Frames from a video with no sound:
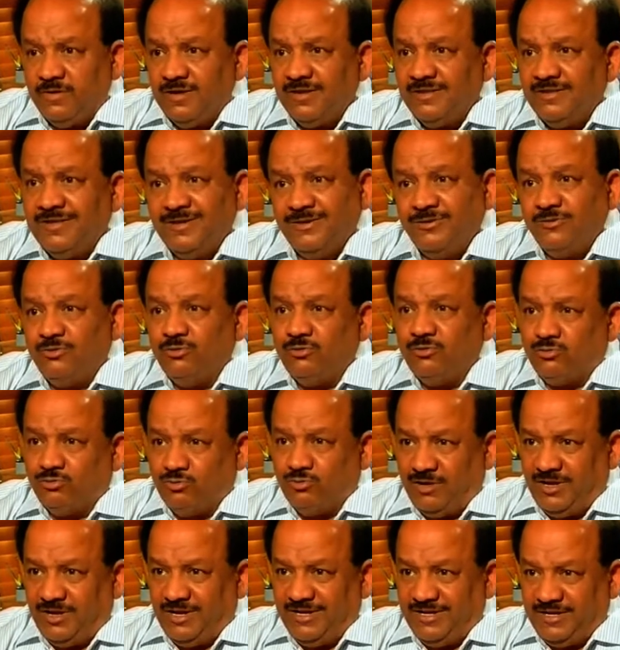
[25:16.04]
further good
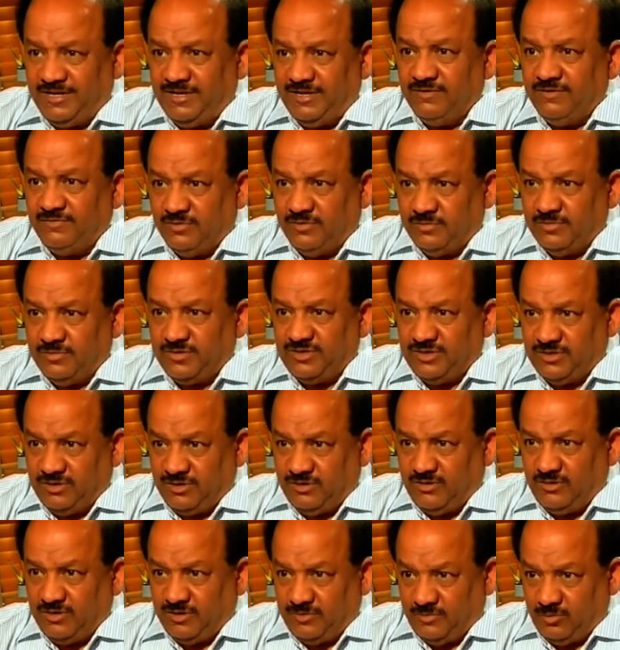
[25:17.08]
quality
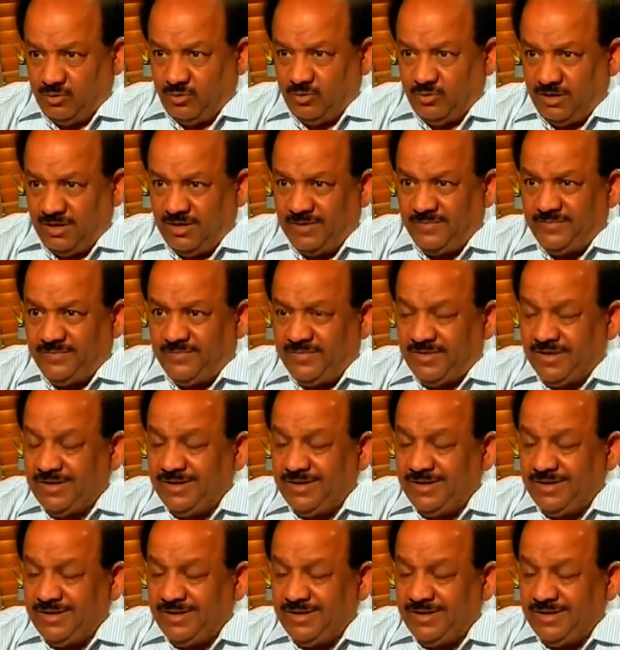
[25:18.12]
information on Ebola,